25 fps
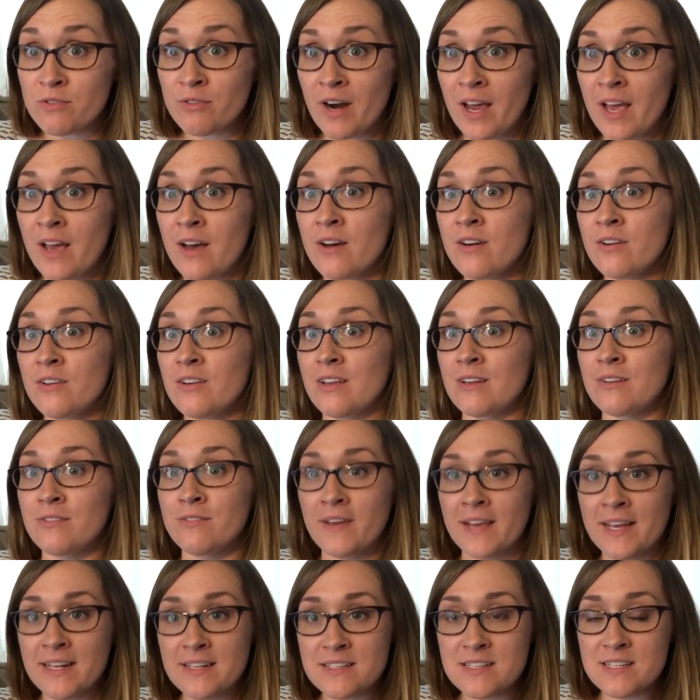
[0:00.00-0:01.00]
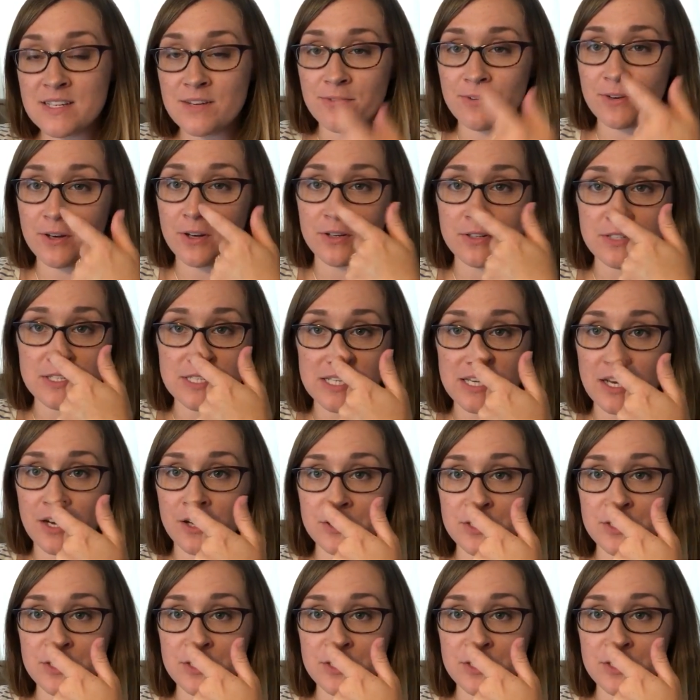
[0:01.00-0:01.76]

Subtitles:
around, advanced difficulty.